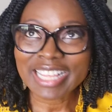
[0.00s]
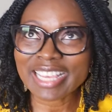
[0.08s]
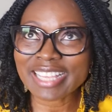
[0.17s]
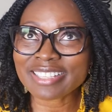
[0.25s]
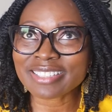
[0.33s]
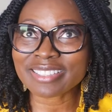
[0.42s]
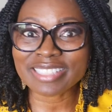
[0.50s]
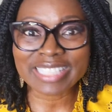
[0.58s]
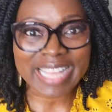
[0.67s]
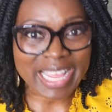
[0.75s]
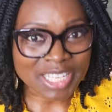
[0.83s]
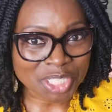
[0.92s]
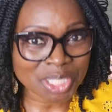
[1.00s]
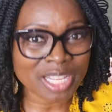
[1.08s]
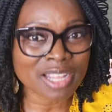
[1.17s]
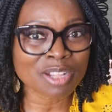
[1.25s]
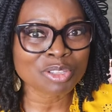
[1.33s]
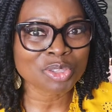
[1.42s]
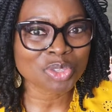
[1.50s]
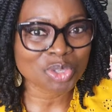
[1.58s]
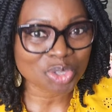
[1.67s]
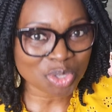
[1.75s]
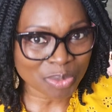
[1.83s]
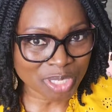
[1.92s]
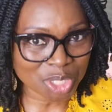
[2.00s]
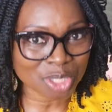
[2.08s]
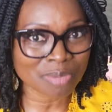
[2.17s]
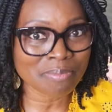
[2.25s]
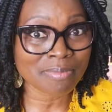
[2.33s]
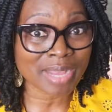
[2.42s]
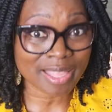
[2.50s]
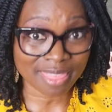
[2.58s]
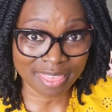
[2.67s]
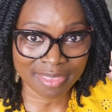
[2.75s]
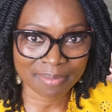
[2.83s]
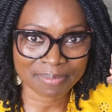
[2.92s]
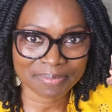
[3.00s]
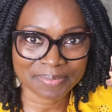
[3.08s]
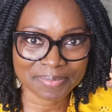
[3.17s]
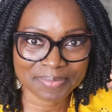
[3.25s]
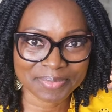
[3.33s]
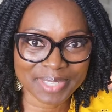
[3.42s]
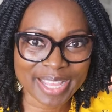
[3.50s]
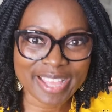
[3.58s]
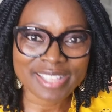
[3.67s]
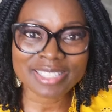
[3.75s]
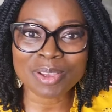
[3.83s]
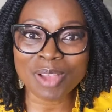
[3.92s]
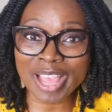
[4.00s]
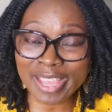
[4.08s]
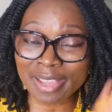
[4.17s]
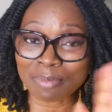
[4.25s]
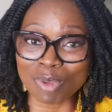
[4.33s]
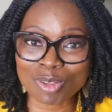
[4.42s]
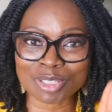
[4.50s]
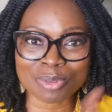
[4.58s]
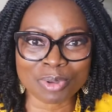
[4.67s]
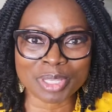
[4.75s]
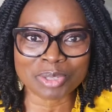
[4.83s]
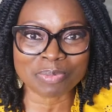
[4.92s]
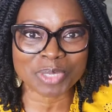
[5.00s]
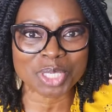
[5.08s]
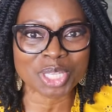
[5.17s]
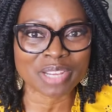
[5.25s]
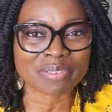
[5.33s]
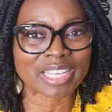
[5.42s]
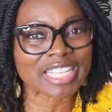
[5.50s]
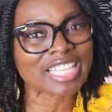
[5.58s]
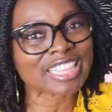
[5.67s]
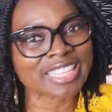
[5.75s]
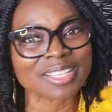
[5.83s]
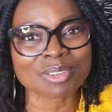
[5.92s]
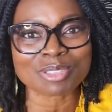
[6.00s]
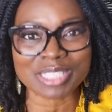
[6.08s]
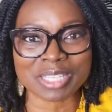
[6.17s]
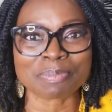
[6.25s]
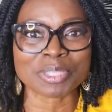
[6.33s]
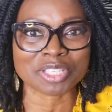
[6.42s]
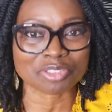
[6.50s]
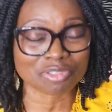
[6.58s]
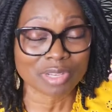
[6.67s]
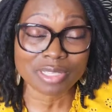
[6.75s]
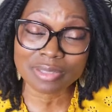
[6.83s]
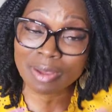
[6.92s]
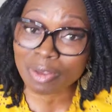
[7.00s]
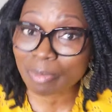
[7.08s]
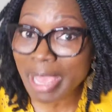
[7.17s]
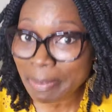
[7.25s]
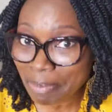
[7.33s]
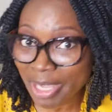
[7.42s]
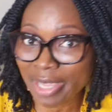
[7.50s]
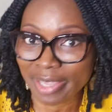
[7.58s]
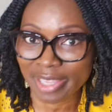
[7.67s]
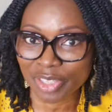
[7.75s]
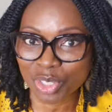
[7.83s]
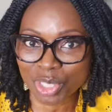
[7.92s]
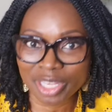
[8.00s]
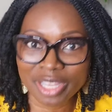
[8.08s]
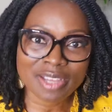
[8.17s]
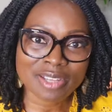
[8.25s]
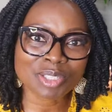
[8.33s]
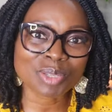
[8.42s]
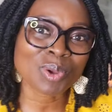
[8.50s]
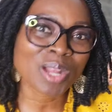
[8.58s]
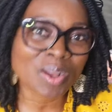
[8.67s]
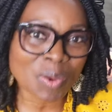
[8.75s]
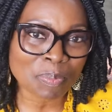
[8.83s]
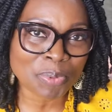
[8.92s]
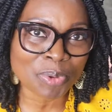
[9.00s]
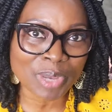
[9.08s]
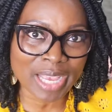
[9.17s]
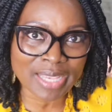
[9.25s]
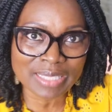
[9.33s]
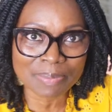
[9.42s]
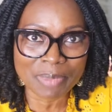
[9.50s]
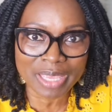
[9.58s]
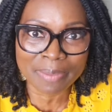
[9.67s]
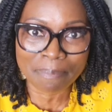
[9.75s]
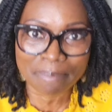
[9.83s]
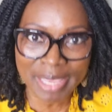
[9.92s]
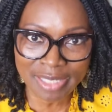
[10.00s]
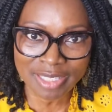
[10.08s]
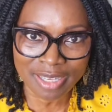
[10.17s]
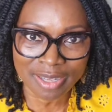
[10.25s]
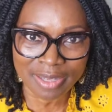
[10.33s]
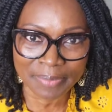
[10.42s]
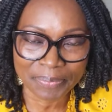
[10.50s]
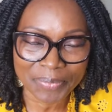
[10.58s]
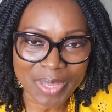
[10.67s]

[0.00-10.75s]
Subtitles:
It's National Nutrition Month. So I am also going to be sharing little tips and tricks on my page to help you guys make better